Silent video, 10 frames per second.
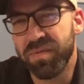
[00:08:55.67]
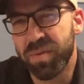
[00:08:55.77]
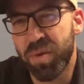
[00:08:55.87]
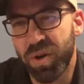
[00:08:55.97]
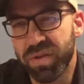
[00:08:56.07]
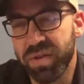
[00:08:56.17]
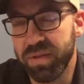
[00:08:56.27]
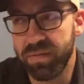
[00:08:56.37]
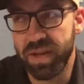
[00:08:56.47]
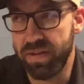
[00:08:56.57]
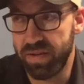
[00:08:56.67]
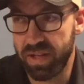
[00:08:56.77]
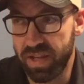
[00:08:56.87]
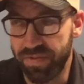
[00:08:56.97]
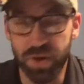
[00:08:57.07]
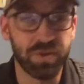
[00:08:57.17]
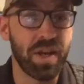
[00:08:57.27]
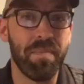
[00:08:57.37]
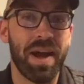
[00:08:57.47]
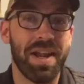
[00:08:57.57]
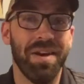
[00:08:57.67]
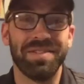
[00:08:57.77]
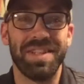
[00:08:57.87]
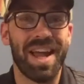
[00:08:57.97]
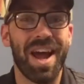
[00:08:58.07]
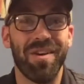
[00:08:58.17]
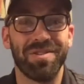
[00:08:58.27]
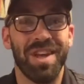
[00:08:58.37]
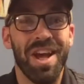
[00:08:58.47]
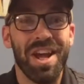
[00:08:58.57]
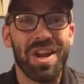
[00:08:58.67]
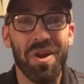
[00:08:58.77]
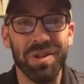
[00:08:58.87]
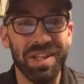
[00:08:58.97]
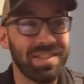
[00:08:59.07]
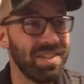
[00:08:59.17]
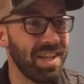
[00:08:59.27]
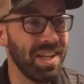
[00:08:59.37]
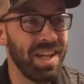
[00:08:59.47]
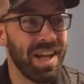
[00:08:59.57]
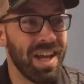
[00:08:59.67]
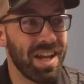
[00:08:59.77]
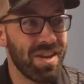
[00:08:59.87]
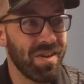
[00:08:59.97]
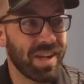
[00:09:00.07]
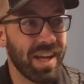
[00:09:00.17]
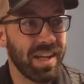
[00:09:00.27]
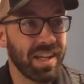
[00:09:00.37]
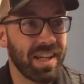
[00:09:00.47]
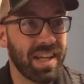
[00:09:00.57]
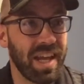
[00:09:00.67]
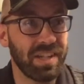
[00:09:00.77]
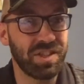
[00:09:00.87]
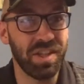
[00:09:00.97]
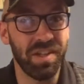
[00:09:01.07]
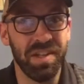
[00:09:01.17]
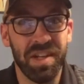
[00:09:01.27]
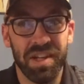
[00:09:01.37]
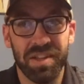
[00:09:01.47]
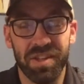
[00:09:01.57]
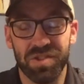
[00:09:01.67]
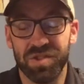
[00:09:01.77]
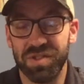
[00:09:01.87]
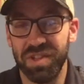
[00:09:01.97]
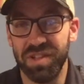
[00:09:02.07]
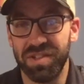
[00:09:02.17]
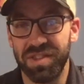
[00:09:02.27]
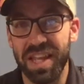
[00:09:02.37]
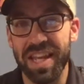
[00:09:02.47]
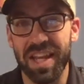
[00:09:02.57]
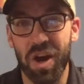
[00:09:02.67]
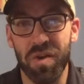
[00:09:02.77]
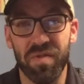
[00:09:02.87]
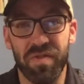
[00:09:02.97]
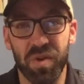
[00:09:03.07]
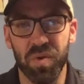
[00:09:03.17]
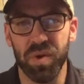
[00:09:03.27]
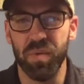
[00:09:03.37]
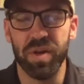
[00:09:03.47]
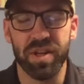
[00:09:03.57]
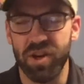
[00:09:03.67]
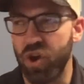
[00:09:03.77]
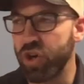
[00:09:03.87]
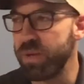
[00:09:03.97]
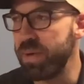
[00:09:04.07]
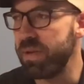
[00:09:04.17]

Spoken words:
for Martha, and if there was anybody else in the house, listening, kind of catching this thing unfold. It wasn't an argument,